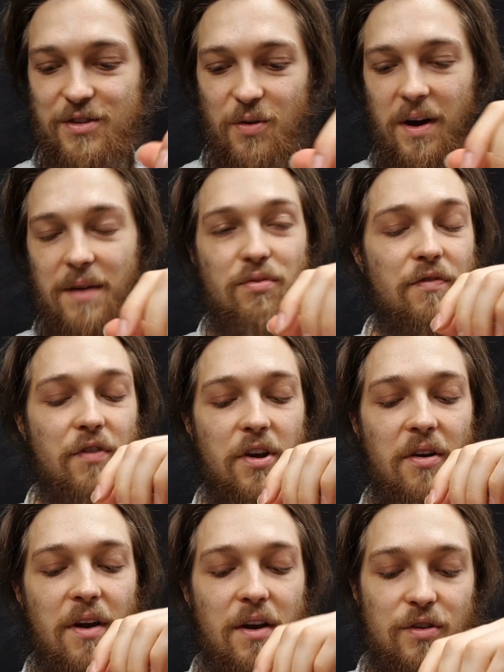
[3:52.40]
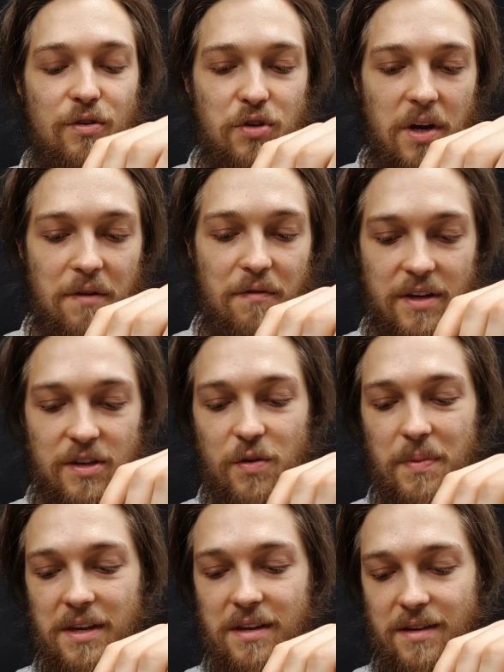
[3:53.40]
I prefer usually things to
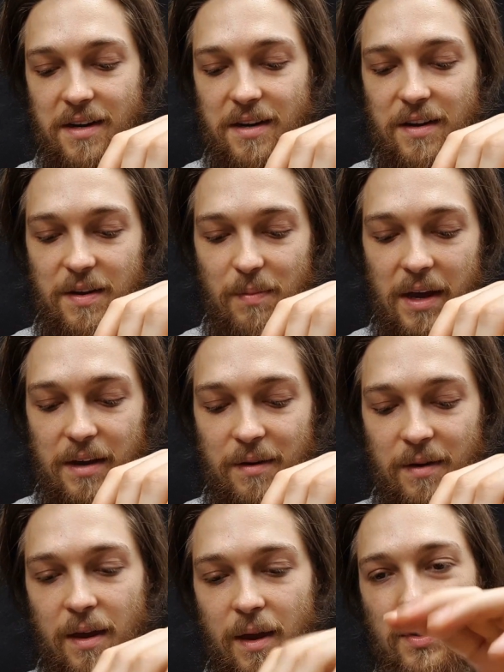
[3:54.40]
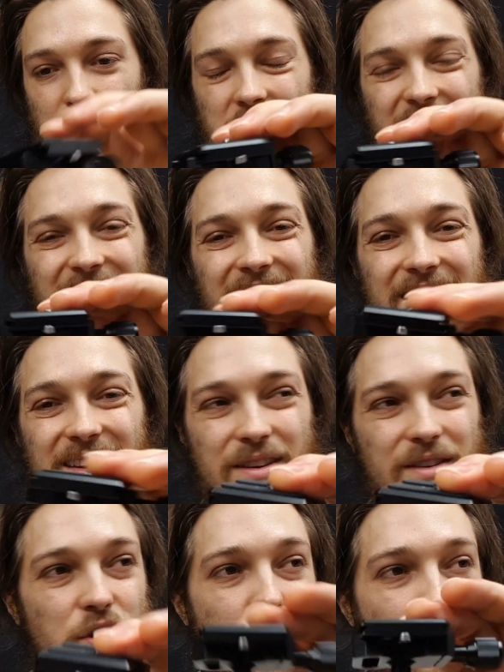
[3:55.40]
be entirely black, because then they
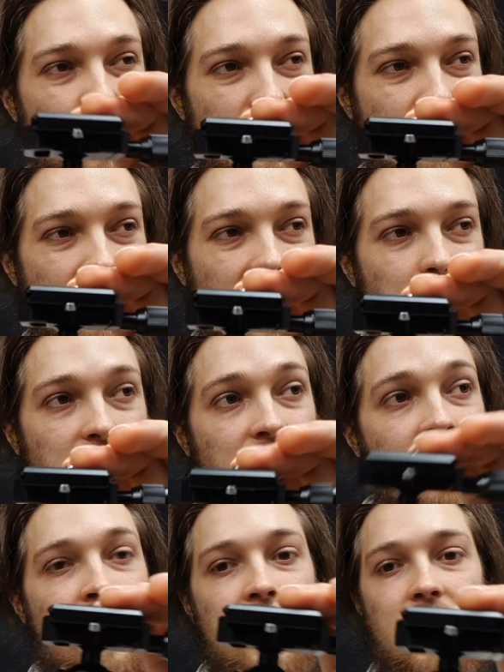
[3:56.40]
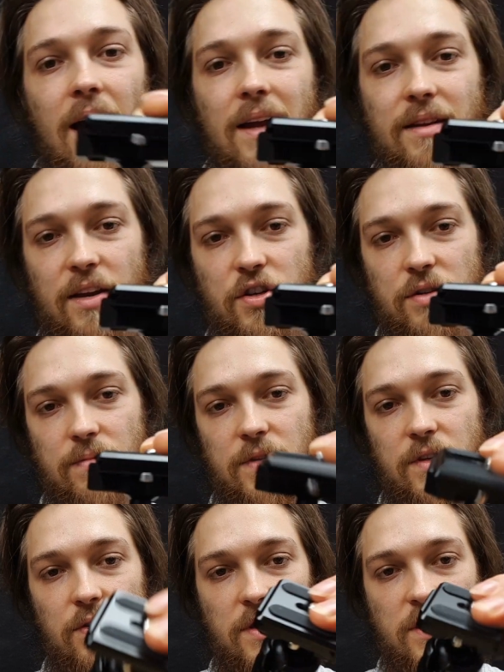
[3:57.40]
just don't grab attention.
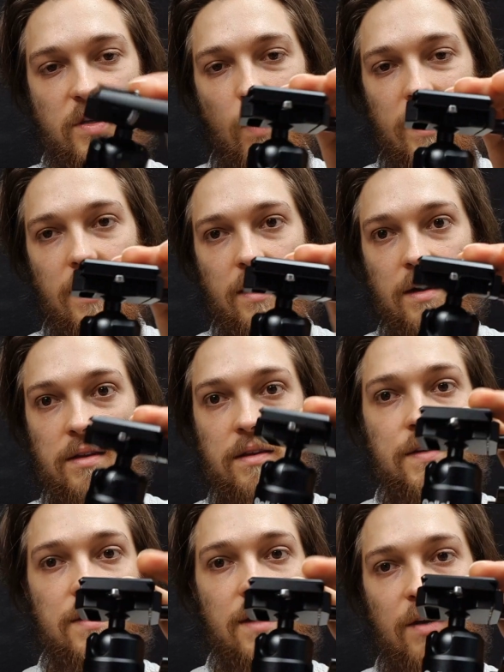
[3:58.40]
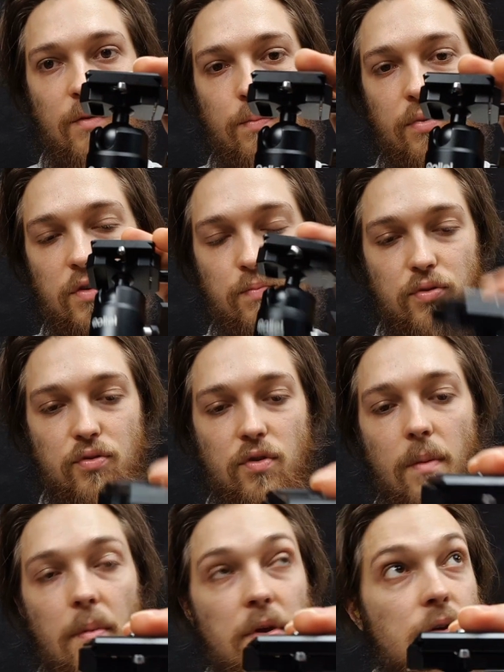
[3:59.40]
So this is why I got this. I will
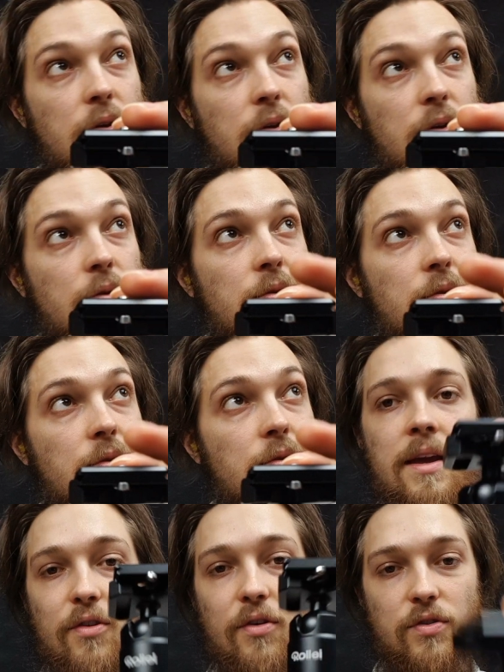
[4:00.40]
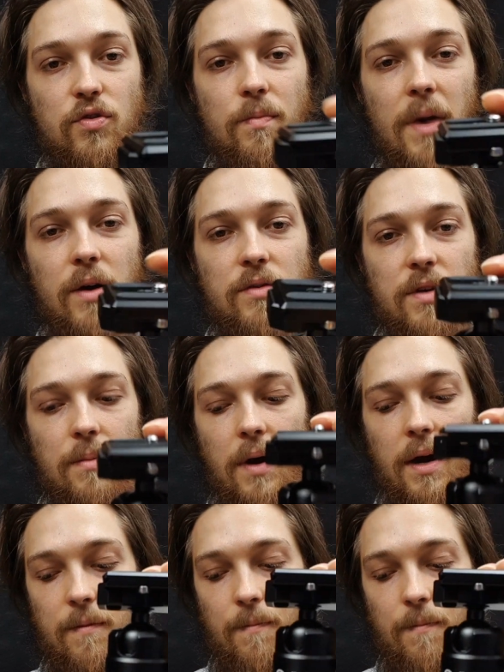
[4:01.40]
probably use this in order to mount my